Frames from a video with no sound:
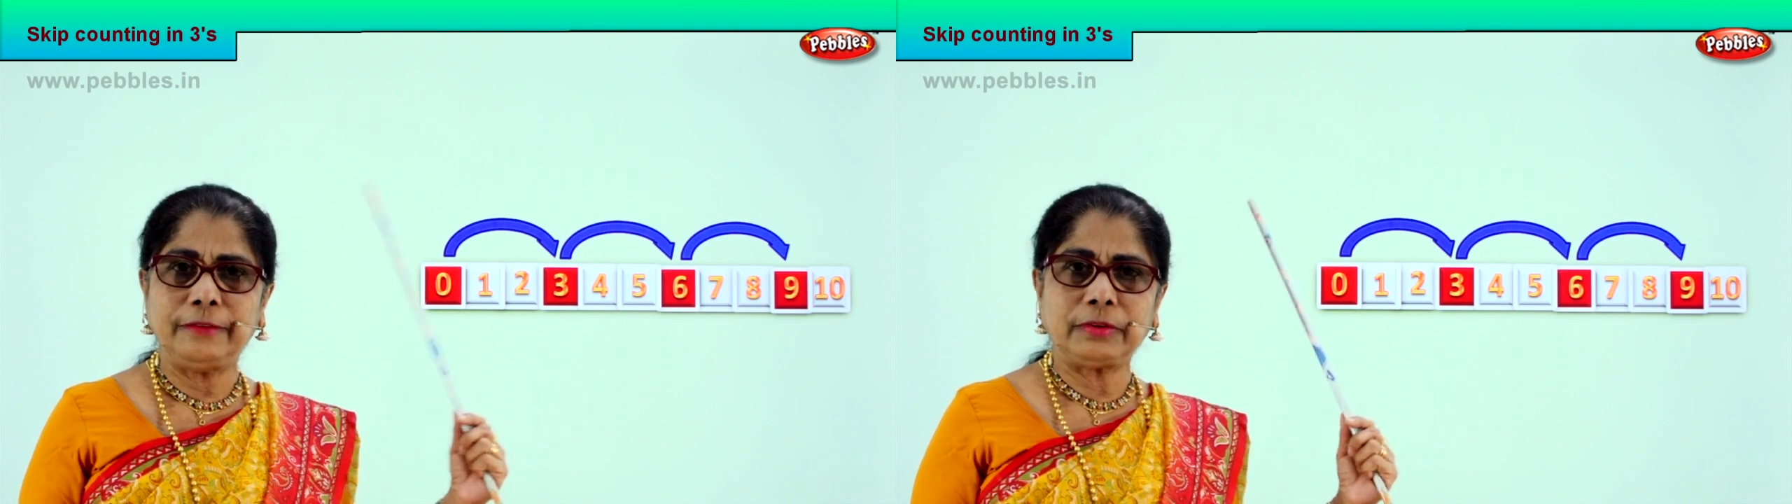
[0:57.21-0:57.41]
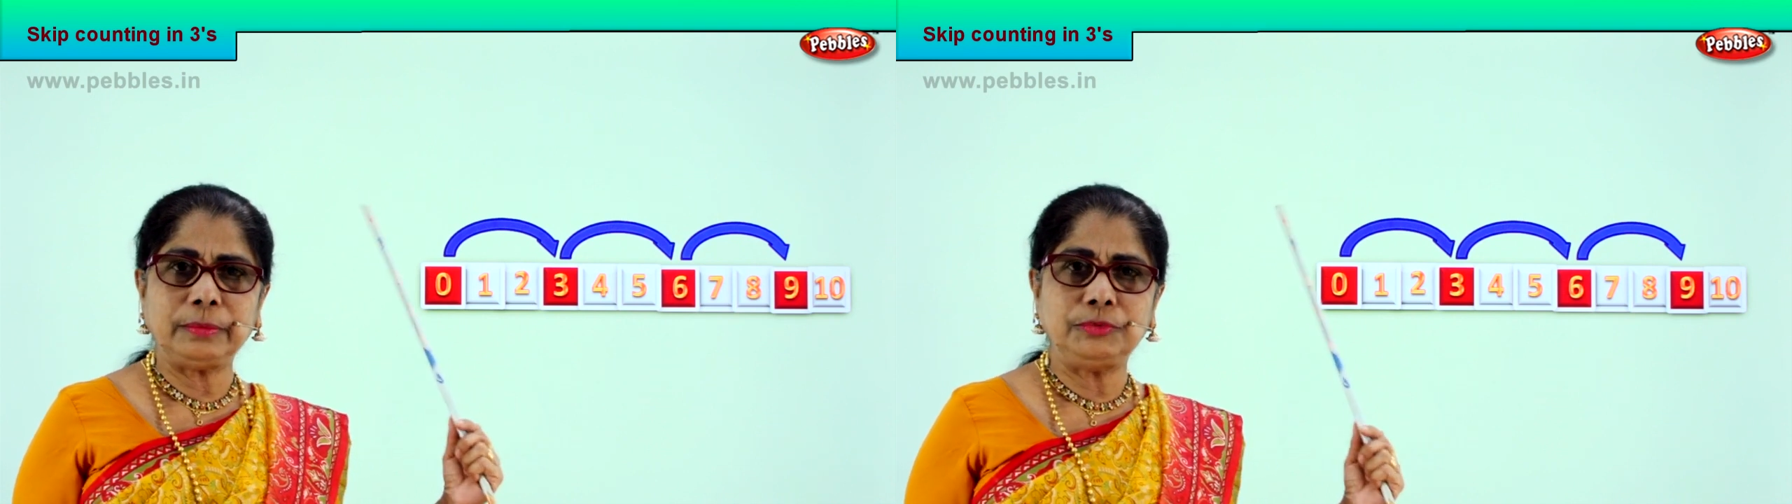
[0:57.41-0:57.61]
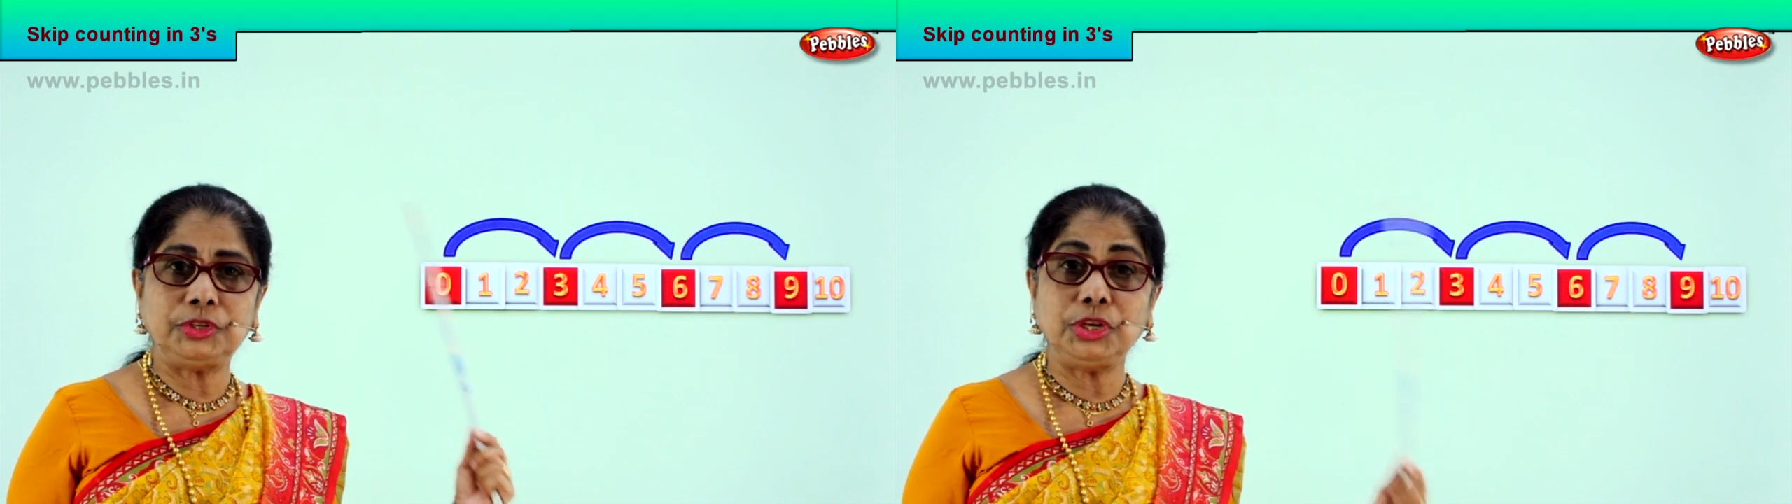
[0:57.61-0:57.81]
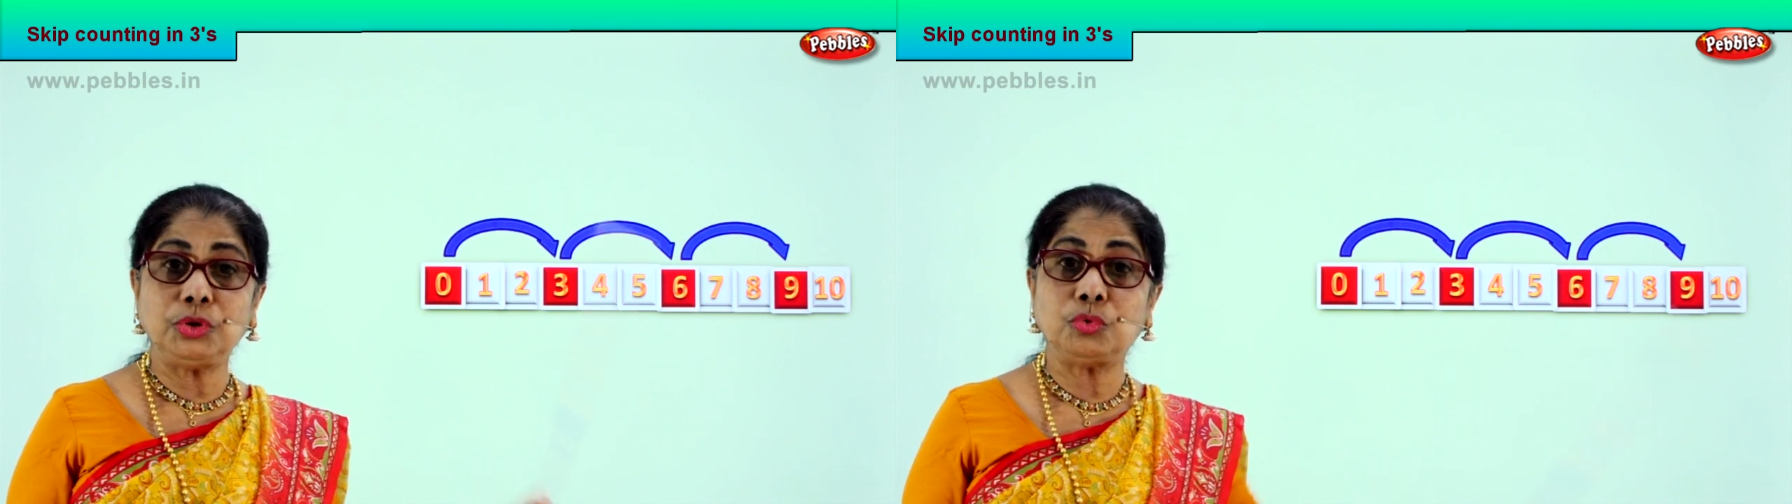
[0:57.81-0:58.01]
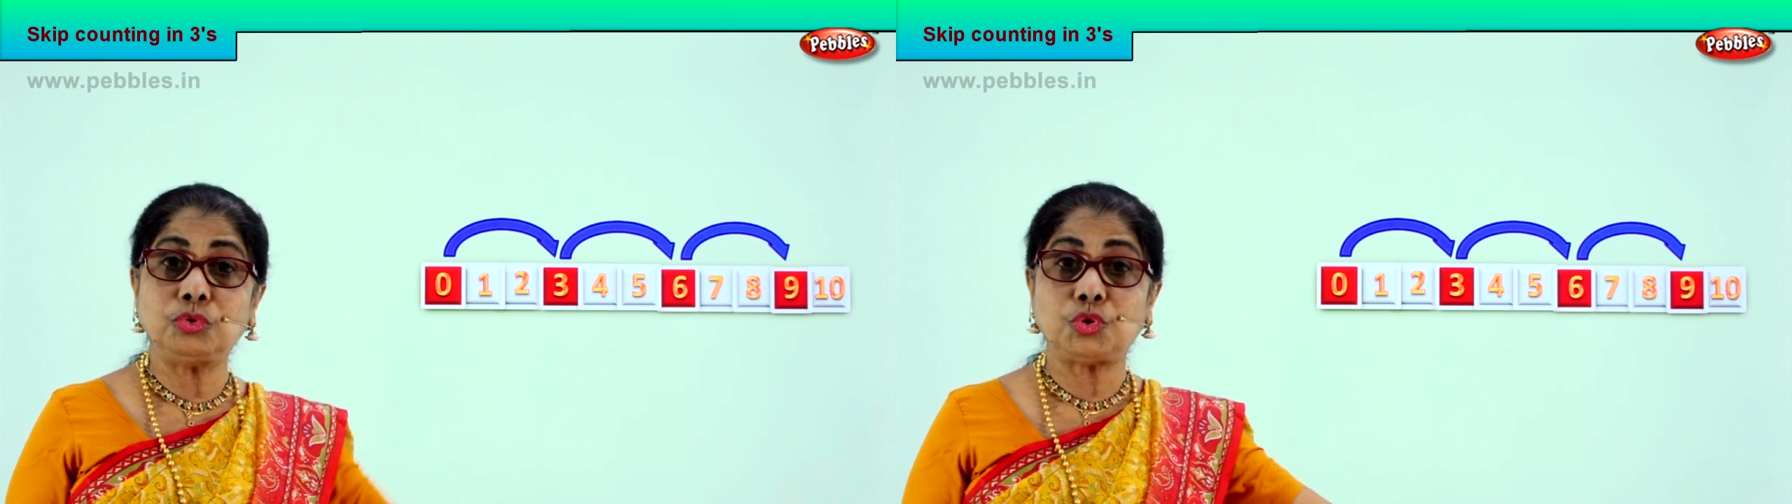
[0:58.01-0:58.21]
from
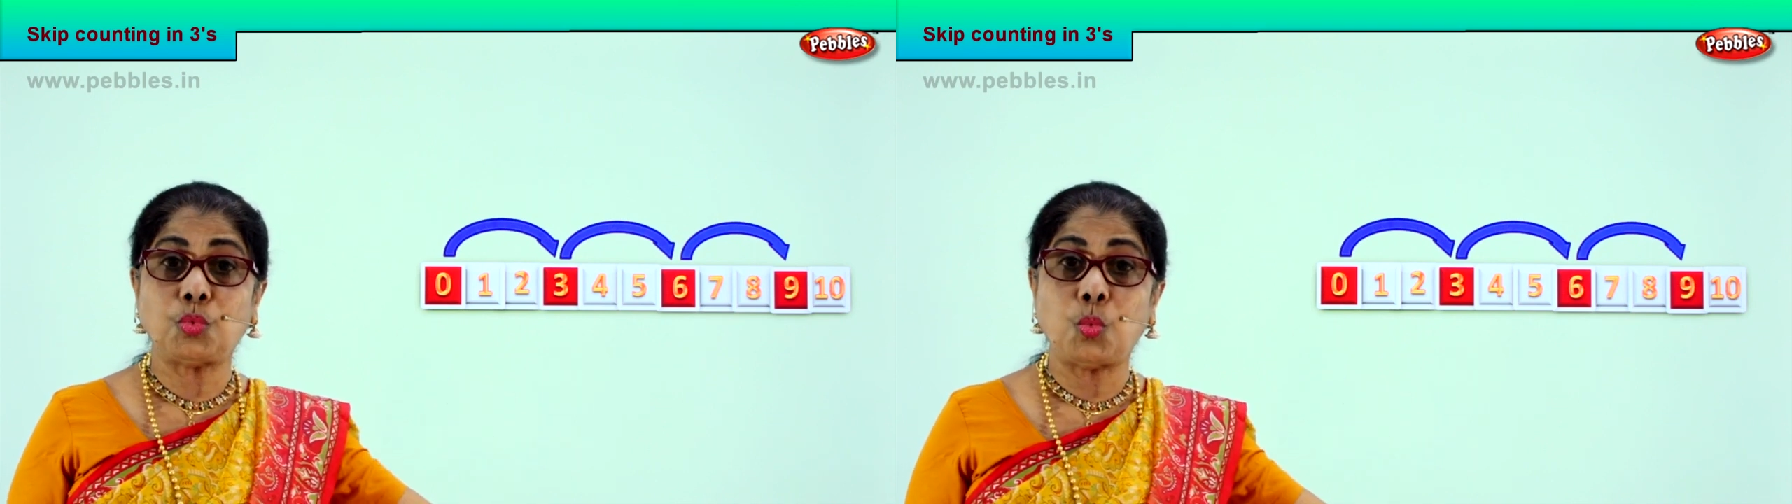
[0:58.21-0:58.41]
0 to